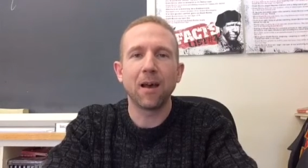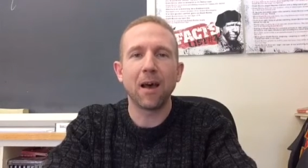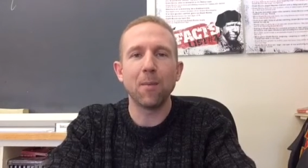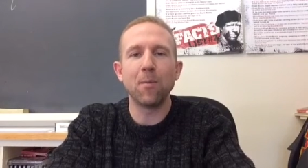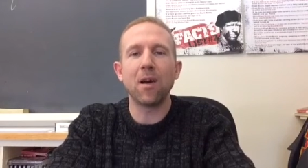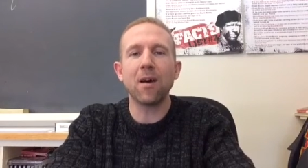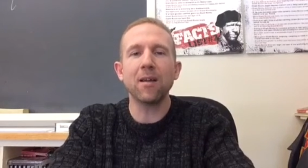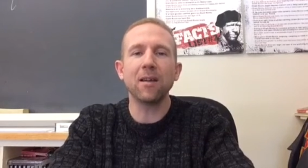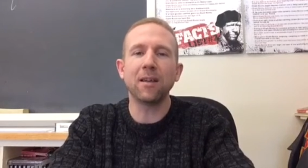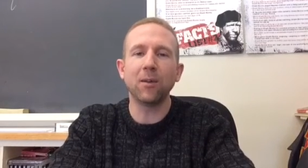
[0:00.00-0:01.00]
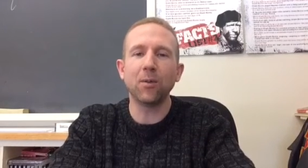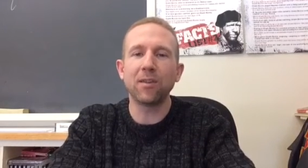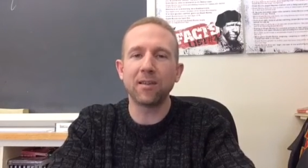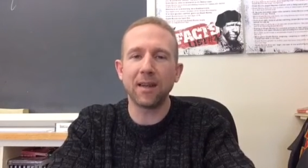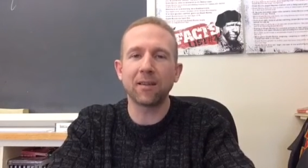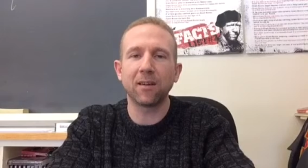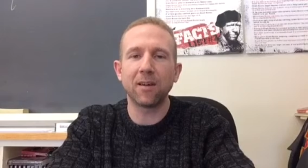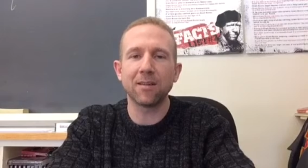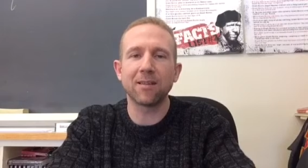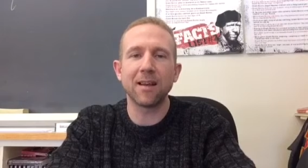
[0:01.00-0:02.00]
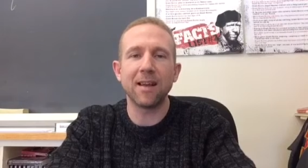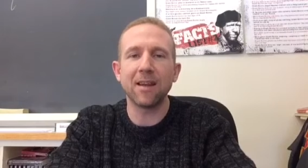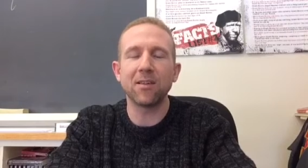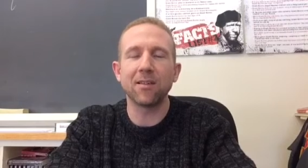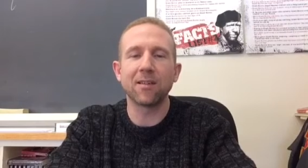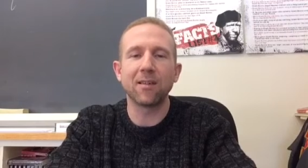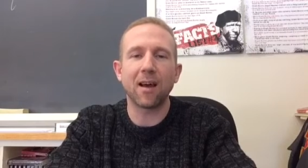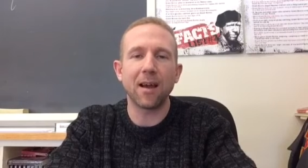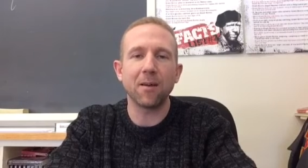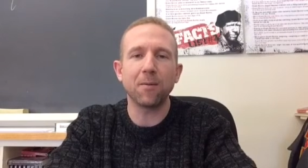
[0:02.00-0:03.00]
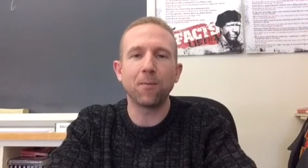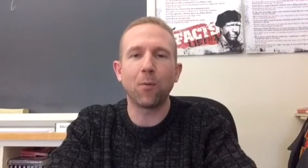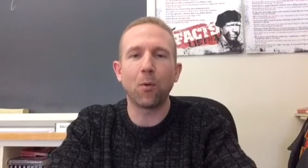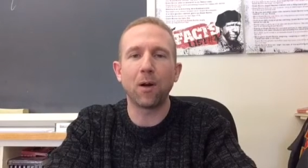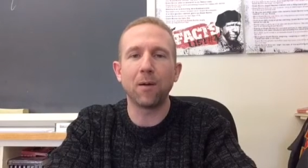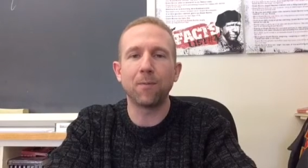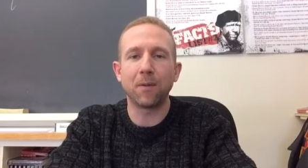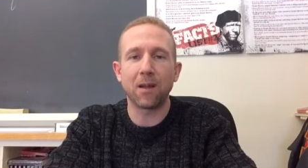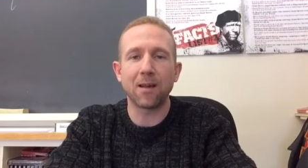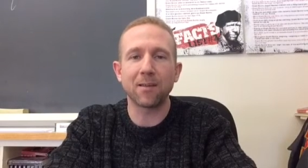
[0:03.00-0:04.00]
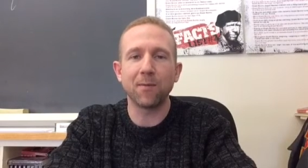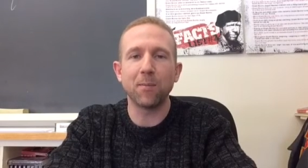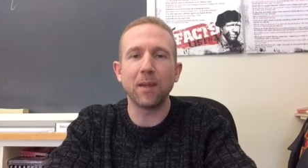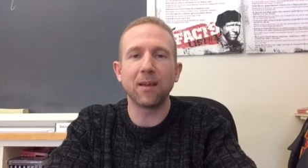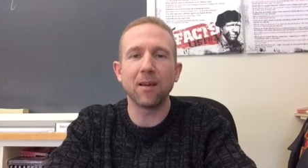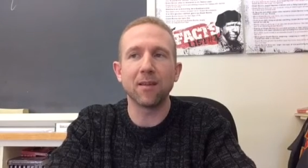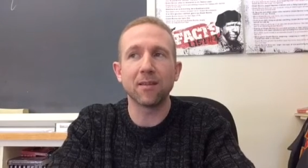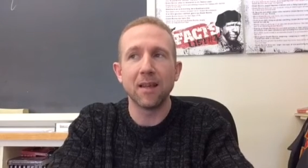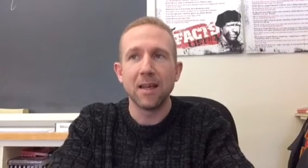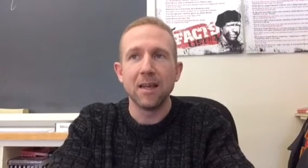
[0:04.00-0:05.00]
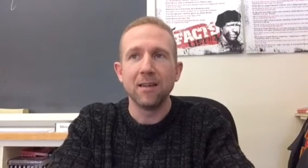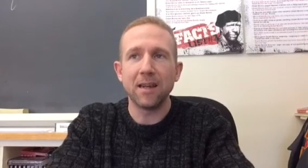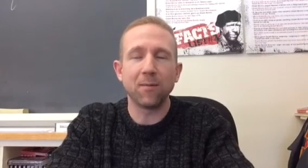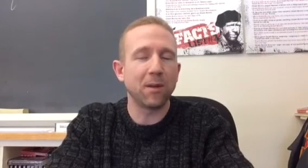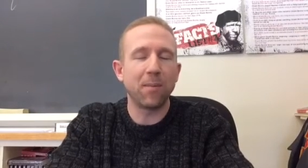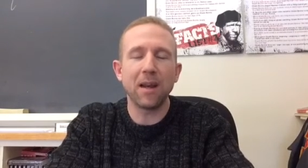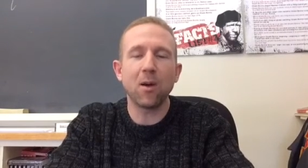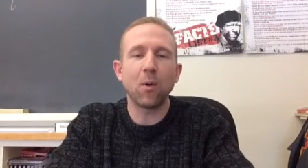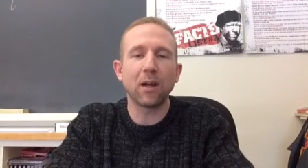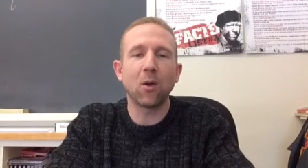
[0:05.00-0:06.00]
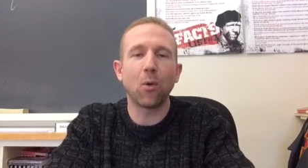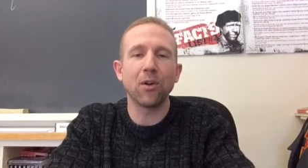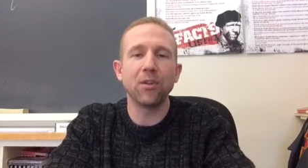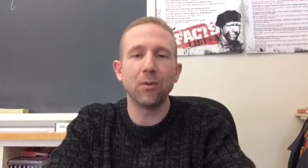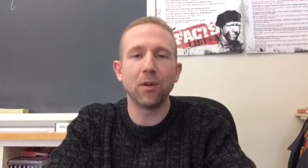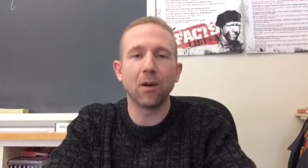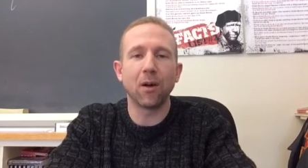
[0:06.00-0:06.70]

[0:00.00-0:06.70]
I'm not a huge stickler on citation style for philosophy, because depending on what course you go,